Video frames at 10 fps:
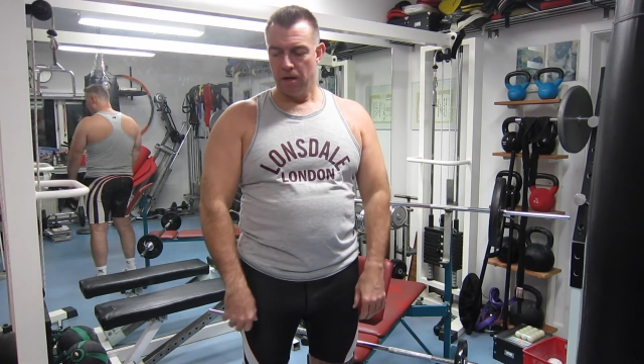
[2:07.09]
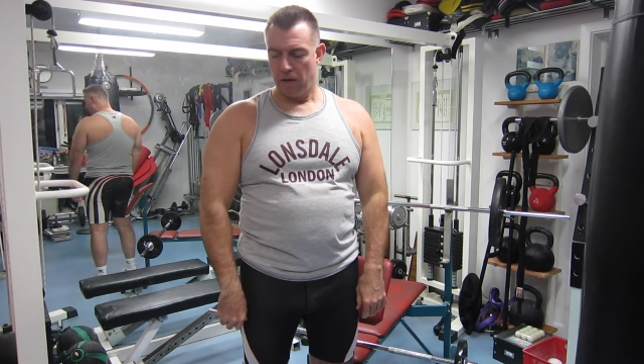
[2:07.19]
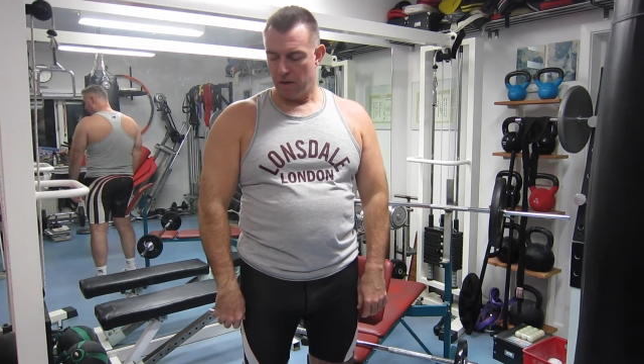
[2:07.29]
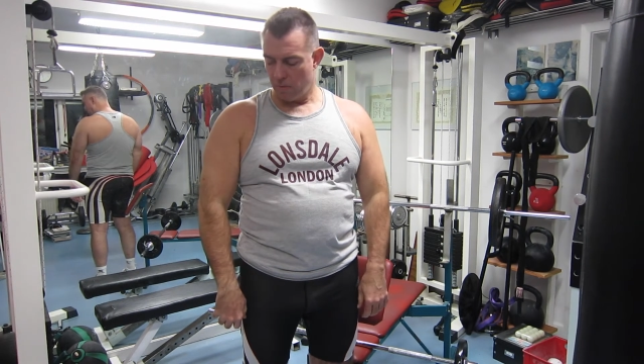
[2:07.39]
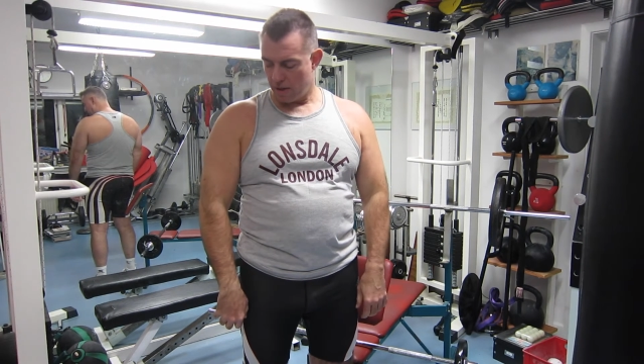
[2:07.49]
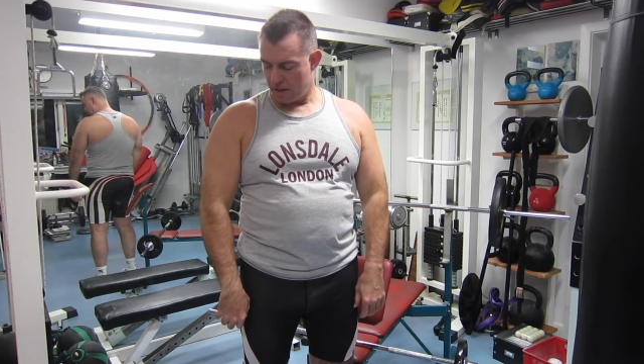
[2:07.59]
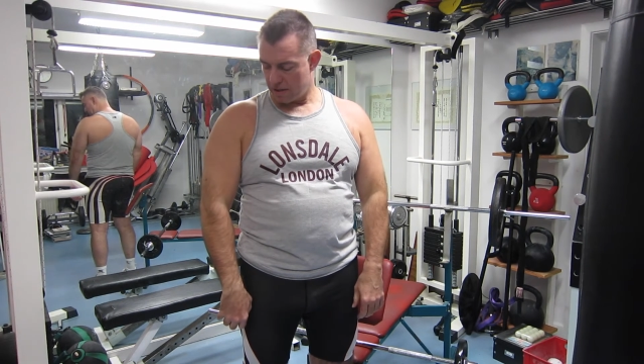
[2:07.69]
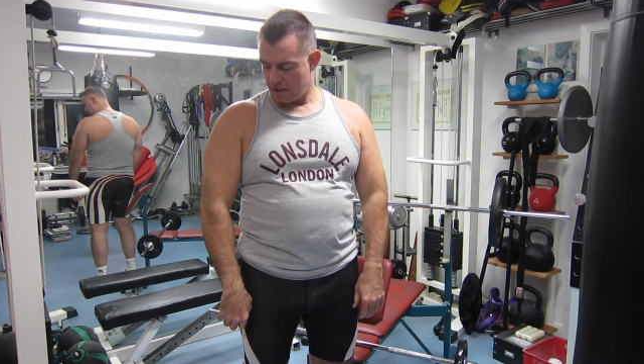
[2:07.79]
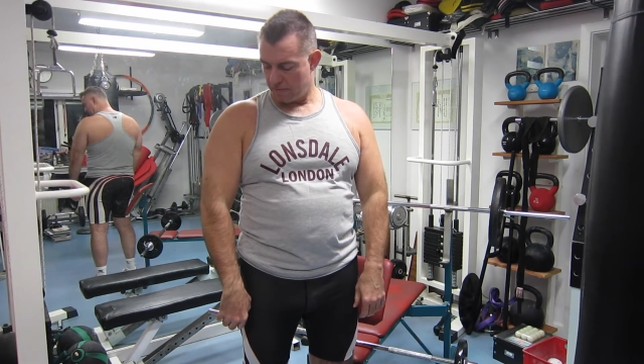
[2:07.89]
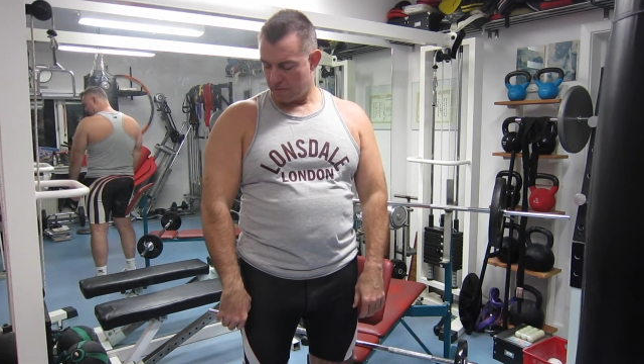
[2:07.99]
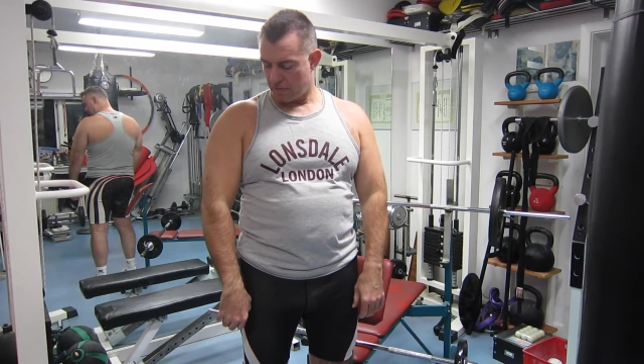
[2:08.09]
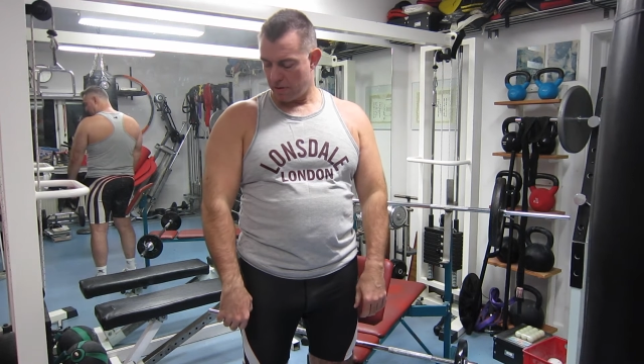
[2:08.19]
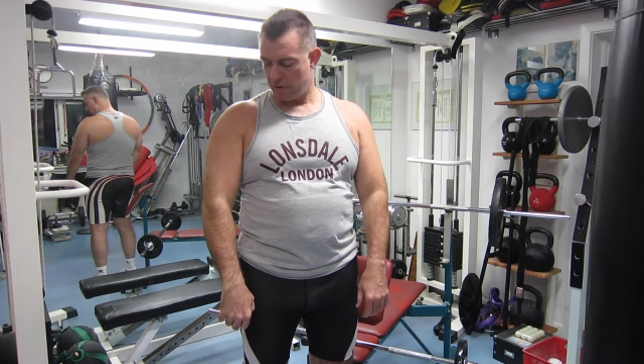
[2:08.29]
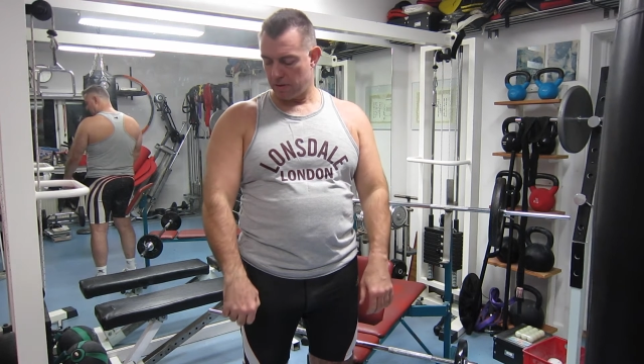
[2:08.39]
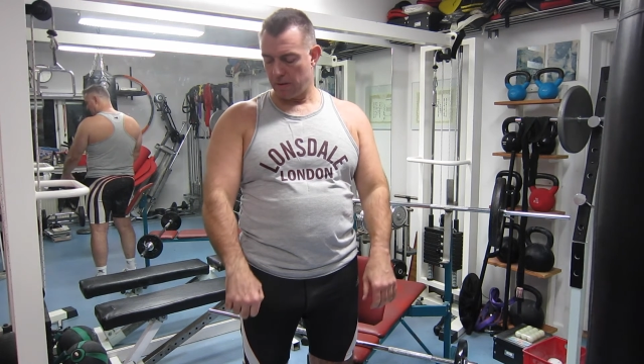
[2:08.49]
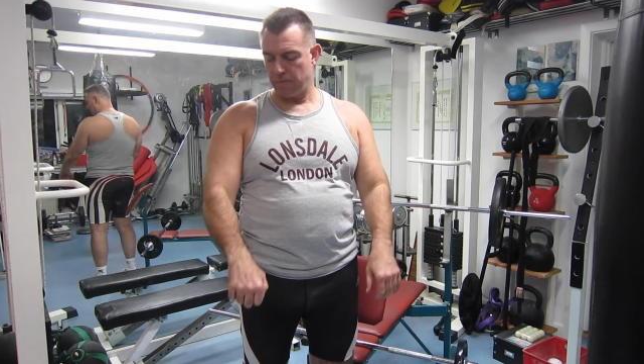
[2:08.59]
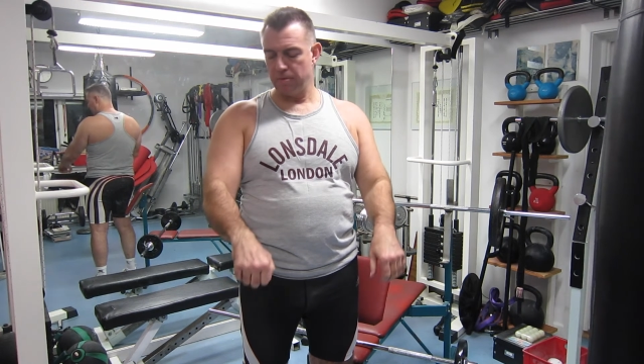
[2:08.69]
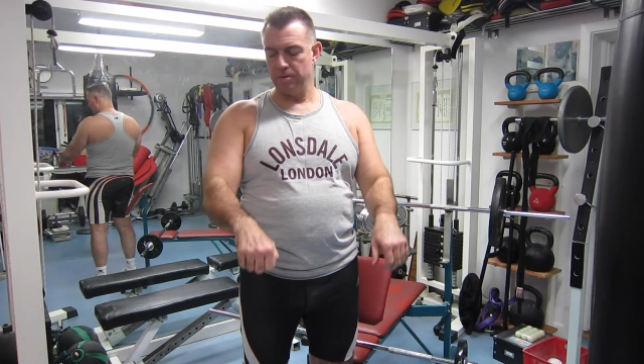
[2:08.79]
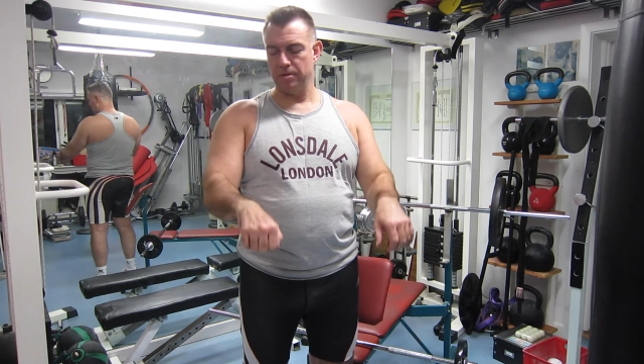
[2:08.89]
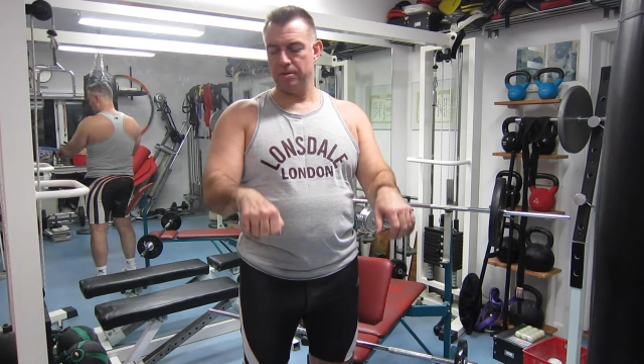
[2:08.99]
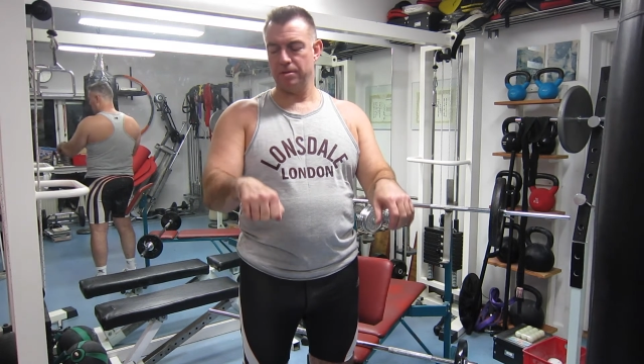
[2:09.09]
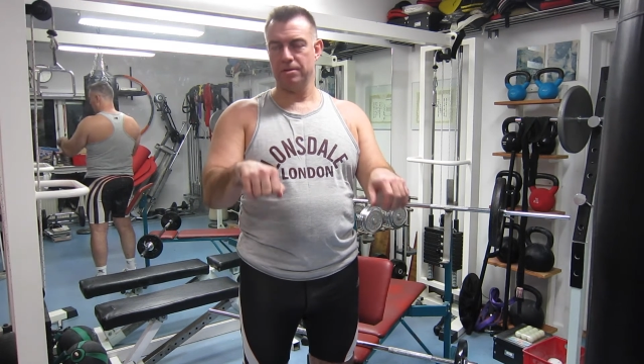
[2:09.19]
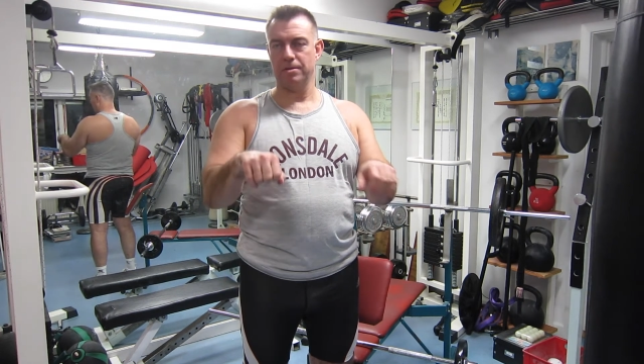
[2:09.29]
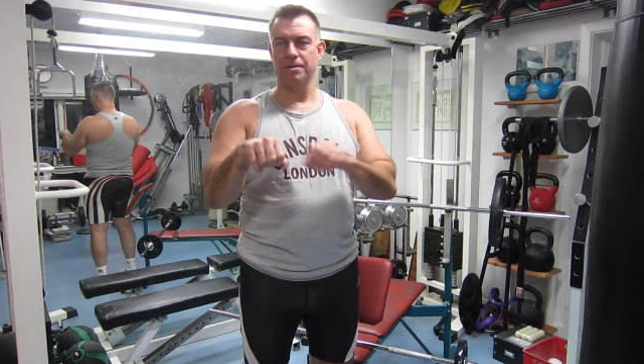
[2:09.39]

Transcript: Otherwise, if you curled up with